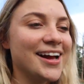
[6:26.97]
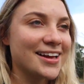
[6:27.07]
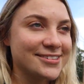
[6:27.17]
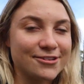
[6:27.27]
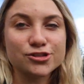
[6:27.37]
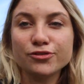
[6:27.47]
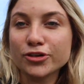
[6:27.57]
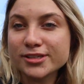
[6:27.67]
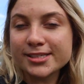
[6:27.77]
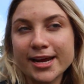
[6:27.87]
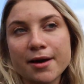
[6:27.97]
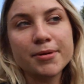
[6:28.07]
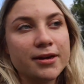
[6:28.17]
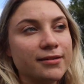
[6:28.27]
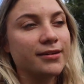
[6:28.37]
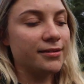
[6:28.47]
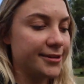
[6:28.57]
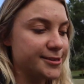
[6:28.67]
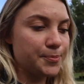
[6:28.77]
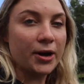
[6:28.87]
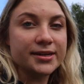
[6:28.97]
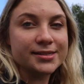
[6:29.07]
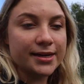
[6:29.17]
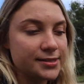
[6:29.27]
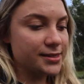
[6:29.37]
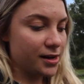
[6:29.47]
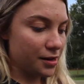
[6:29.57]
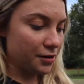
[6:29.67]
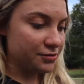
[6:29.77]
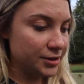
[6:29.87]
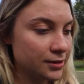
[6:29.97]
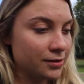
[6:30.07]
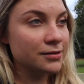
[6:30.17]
because that was our first step in this process of